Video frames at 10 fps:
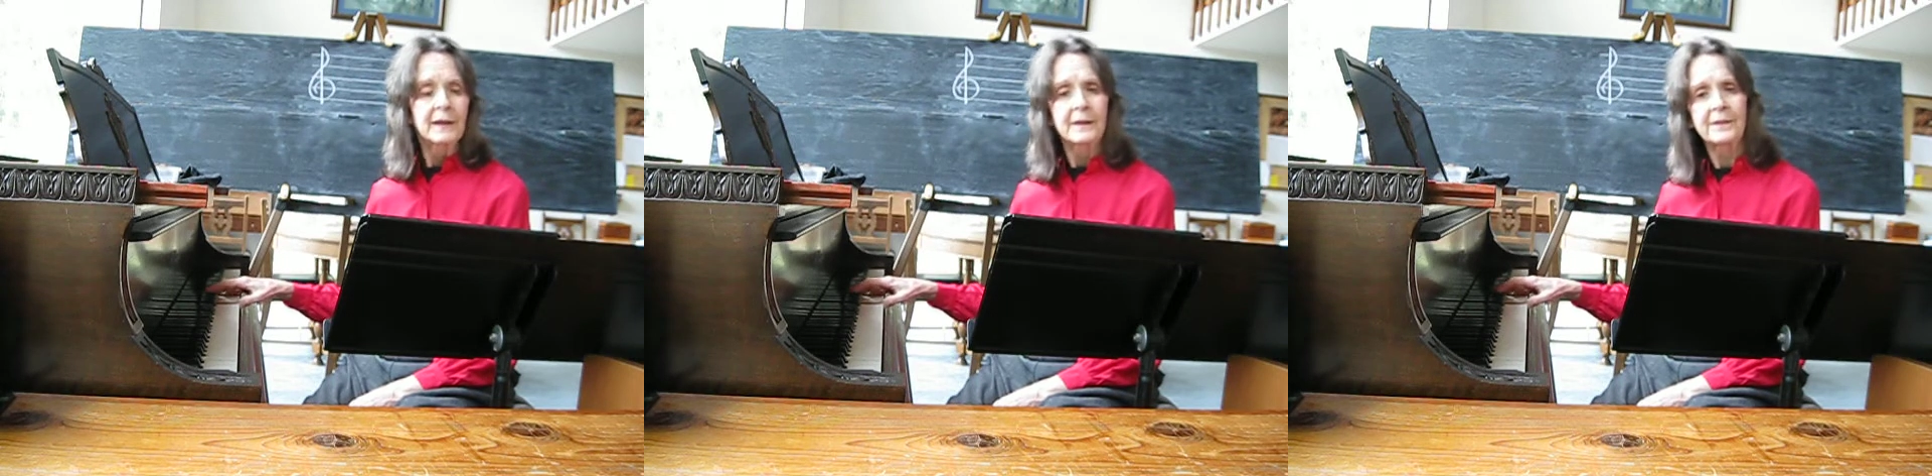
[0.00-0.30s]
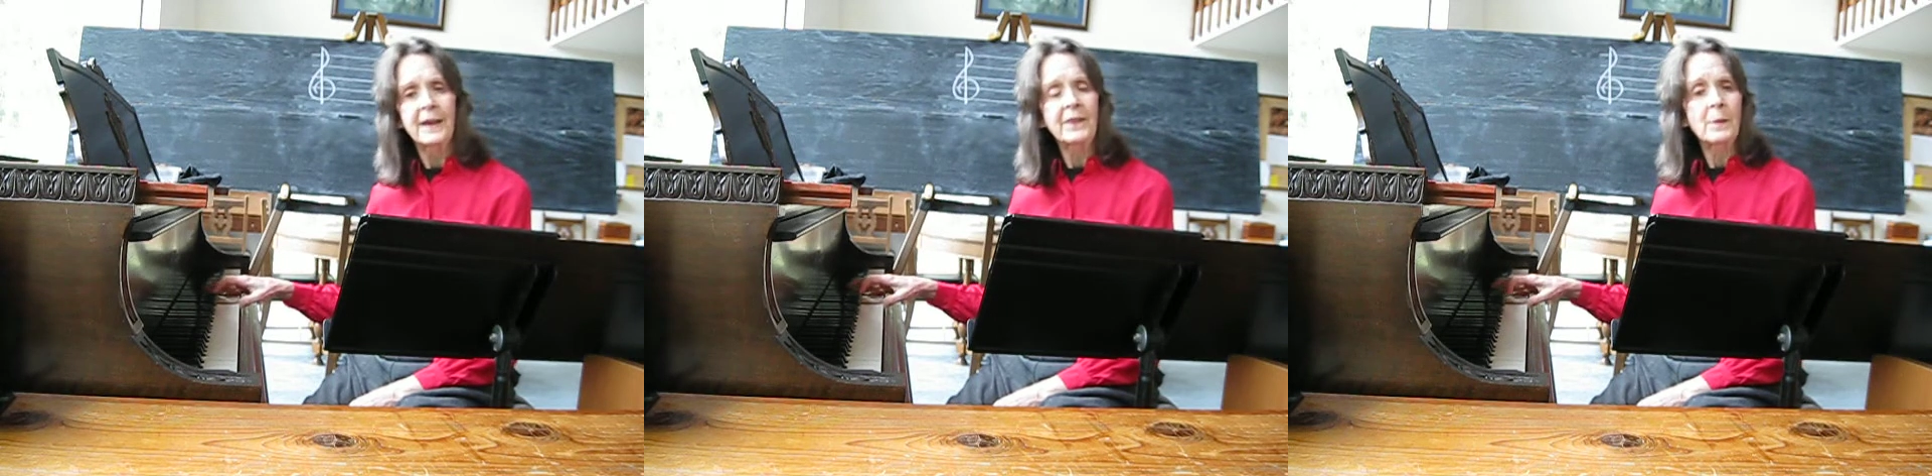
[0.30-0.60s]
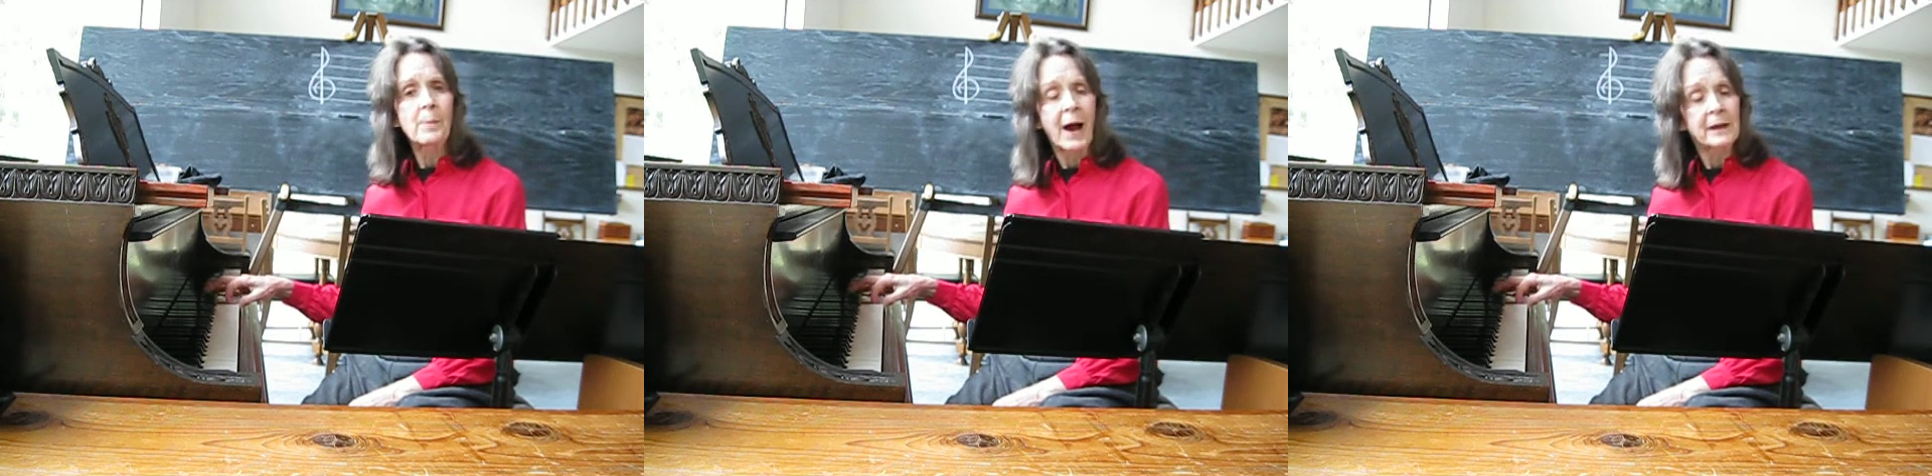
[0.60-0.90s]
Then the
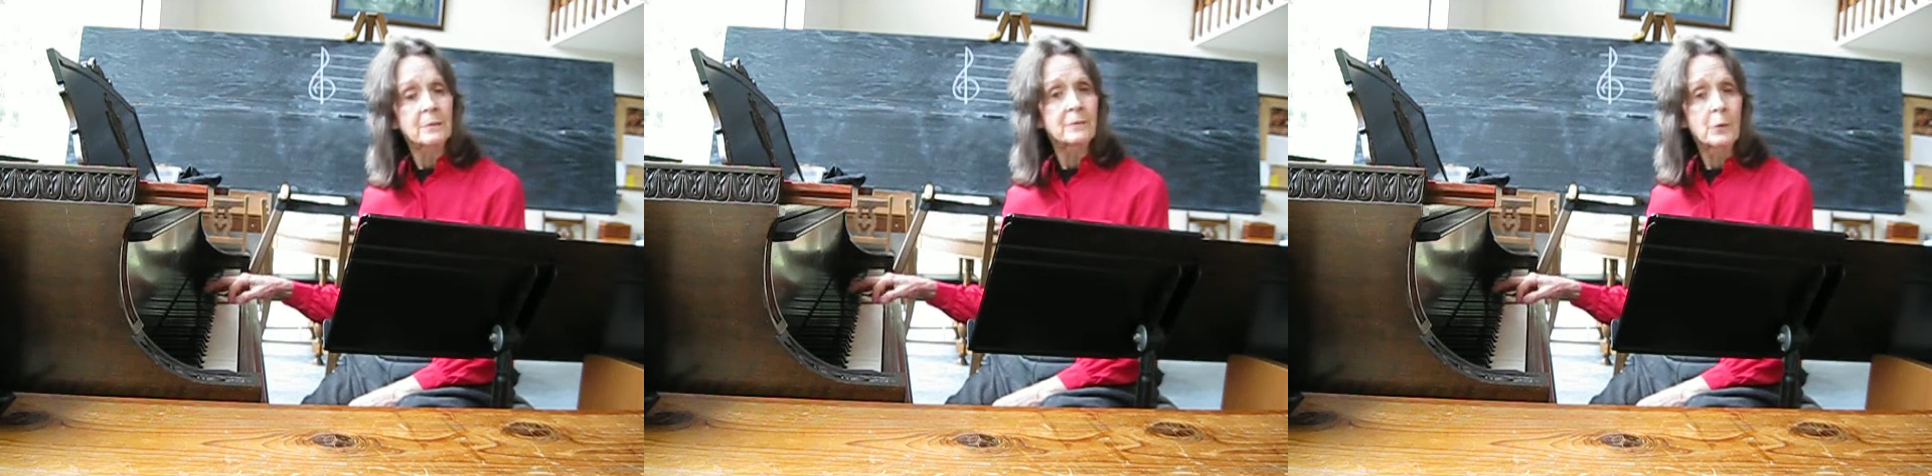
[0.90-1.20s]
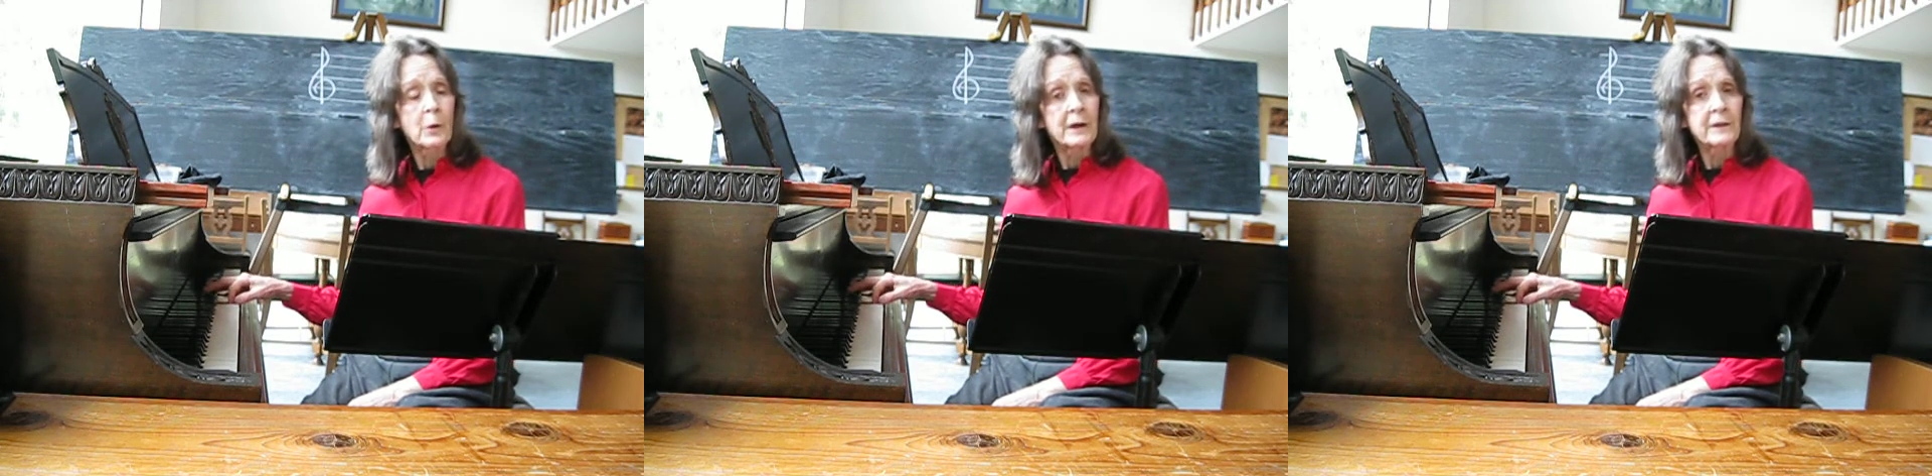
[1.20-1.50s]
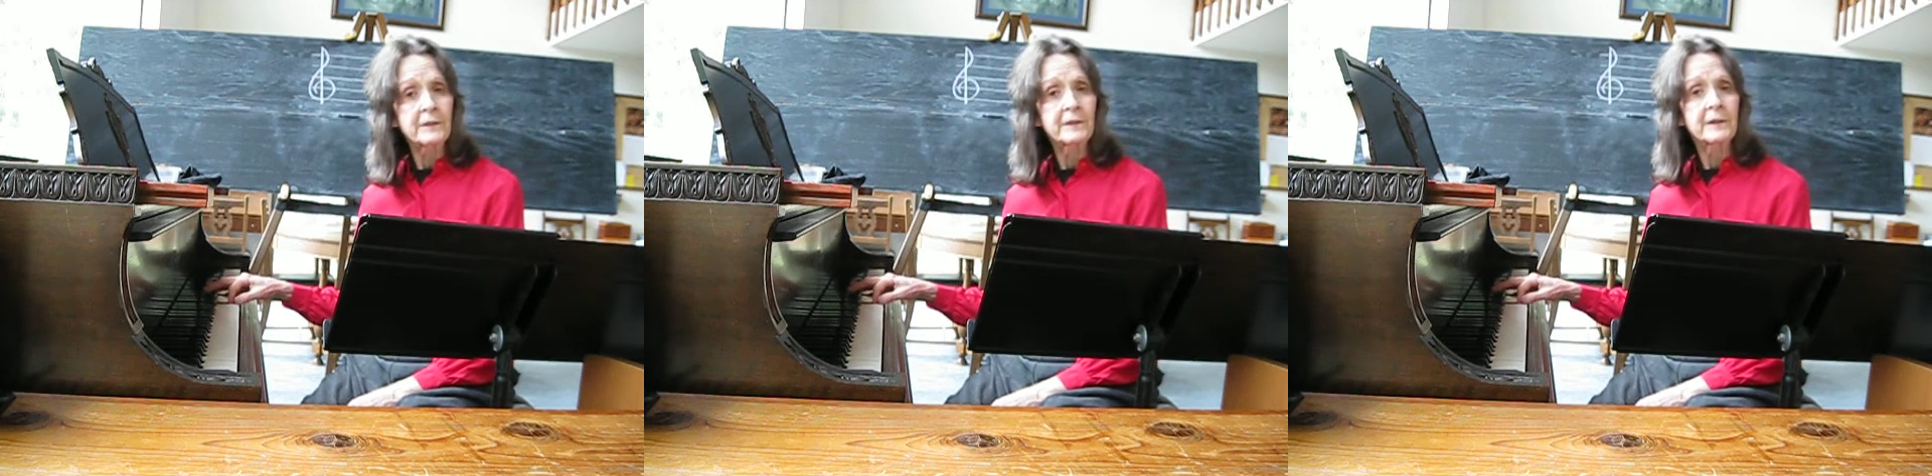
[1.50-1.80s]
bottom
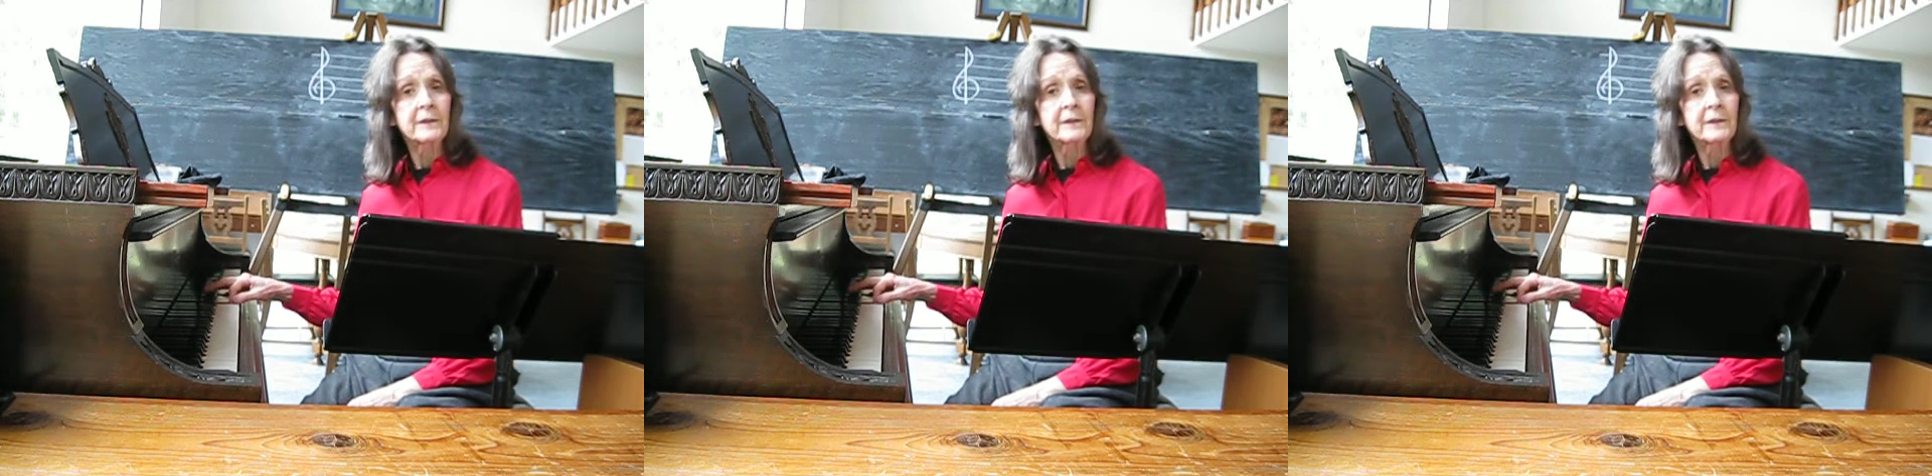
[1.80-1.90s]
voice